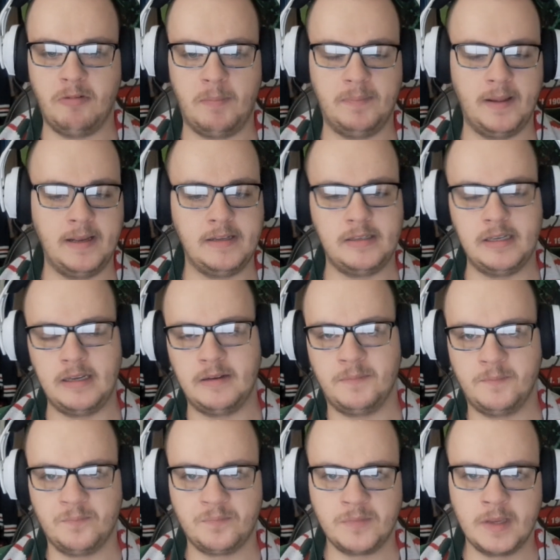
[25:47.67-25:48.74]
replacing
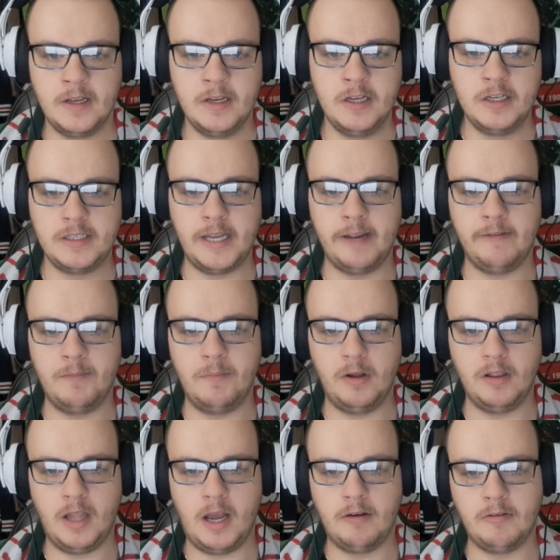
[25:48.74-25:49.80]
David
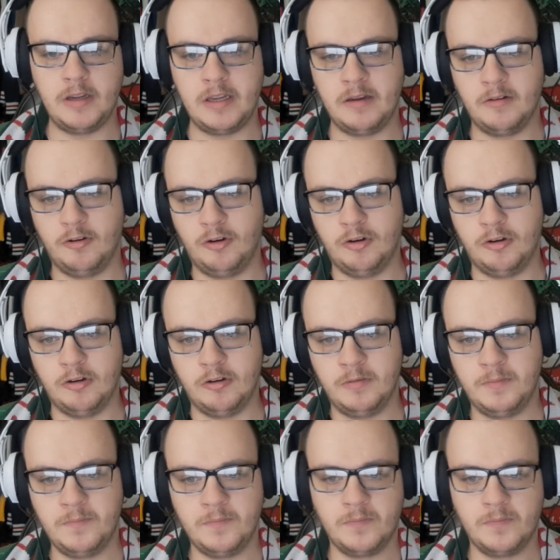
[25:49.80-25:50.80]
Malawi or